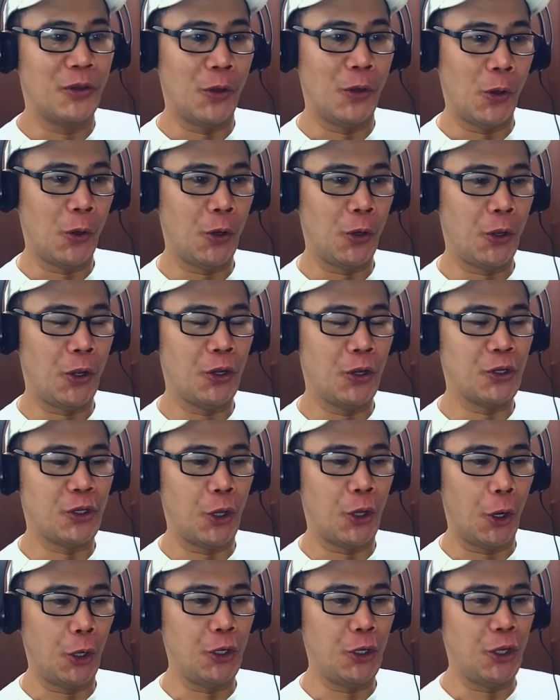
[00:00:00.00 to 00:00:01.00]
Good
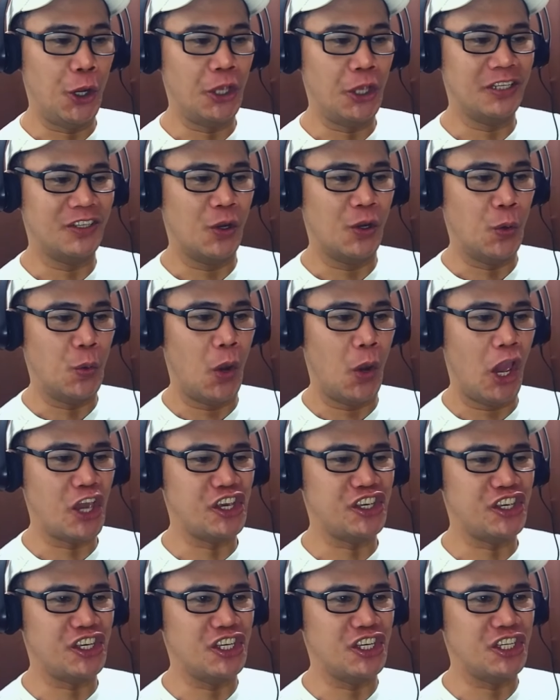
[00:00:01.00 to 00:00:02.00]
goodness
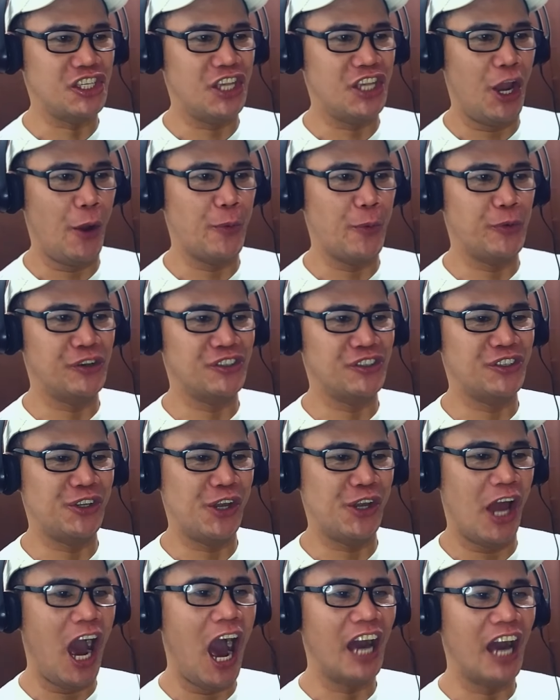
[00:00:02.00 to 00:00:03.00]
gracious, that was
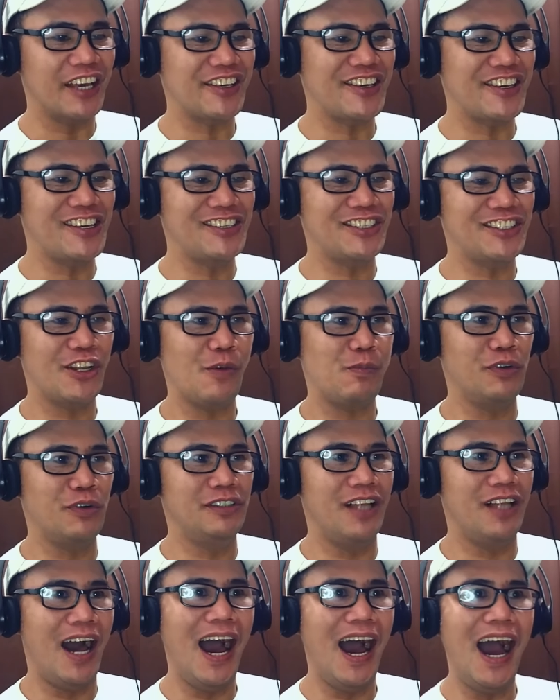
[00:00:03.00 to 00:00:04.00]
not easy to
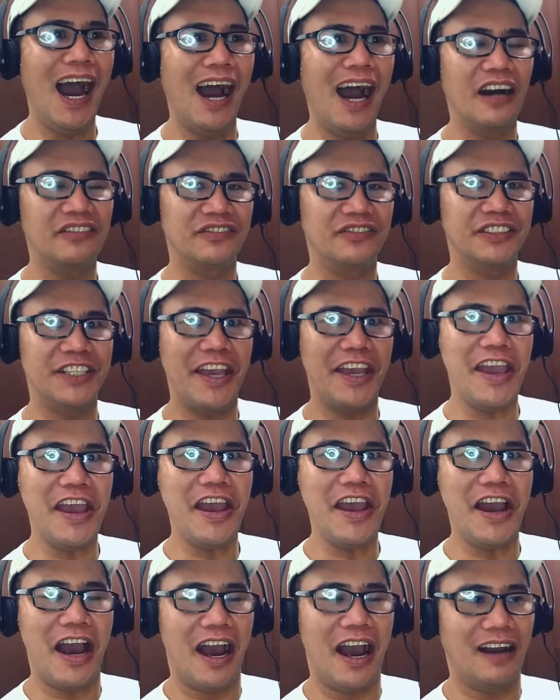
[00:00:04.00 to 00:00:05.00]
pull off!
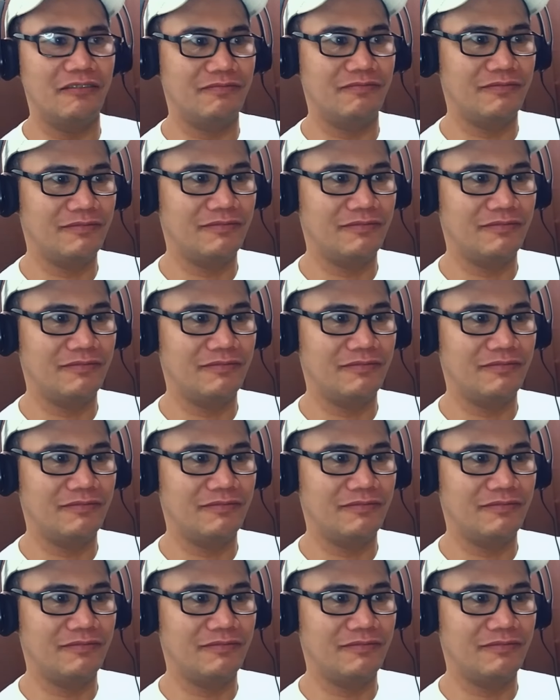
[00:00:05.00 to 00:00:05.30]
Yeah!